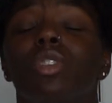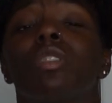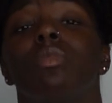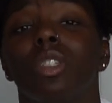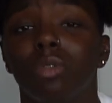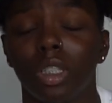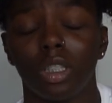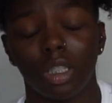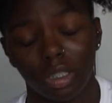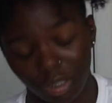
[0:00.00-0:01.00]
But trust me,
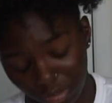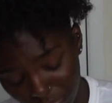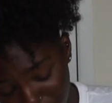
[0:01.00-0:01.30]
you need this.